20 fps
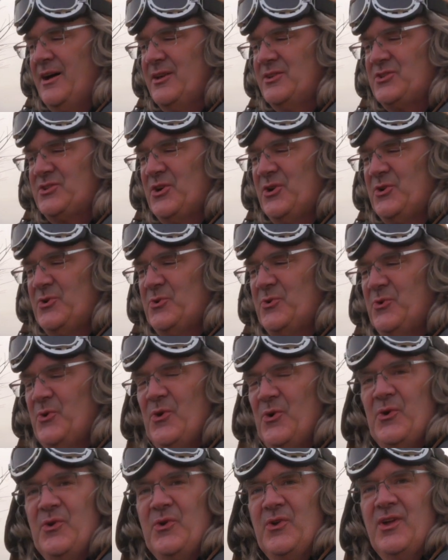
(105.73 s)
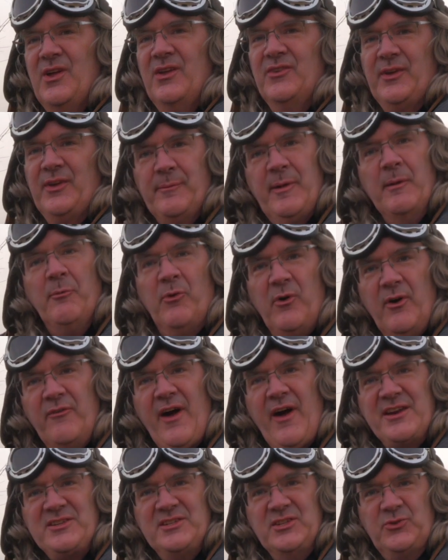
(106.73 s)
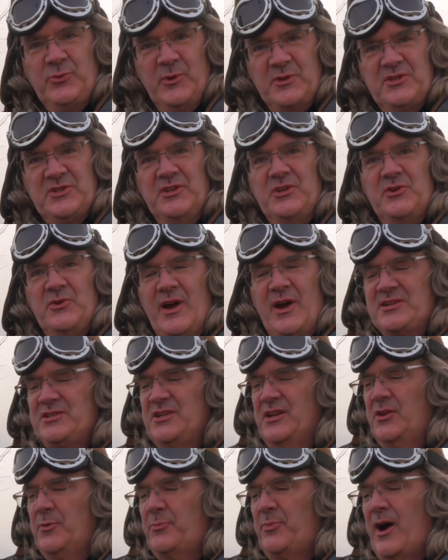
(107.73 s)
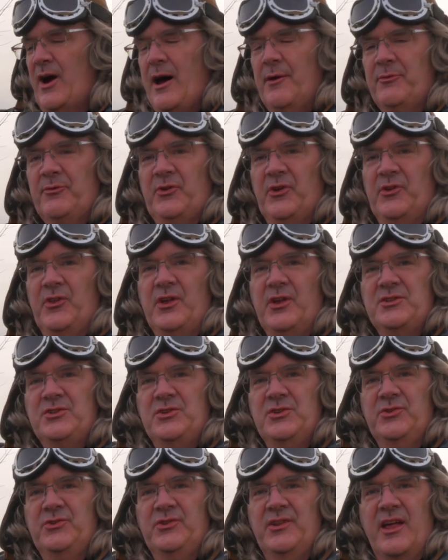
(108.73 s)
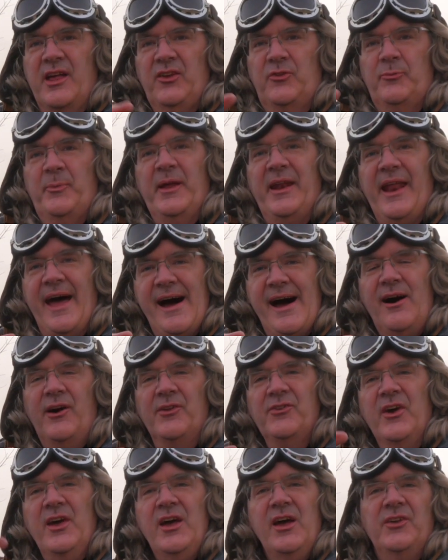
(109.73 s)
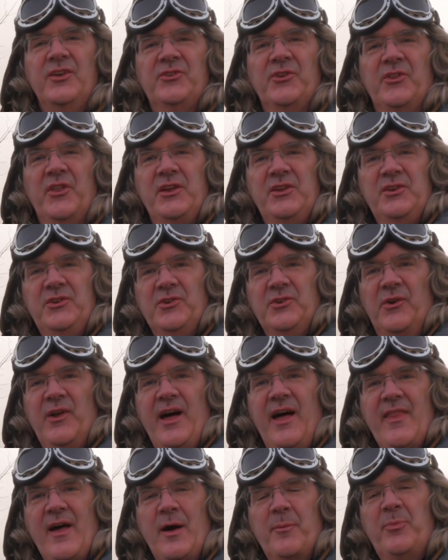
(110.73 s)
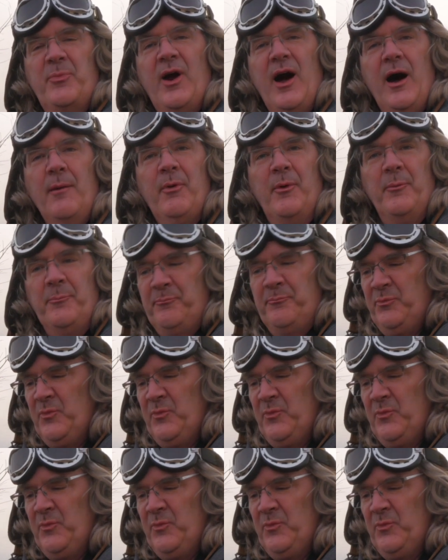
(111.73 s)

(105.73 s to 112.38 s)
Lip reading: So some people have actually switched the direction of the props so that they spin out so that you don't have that problem.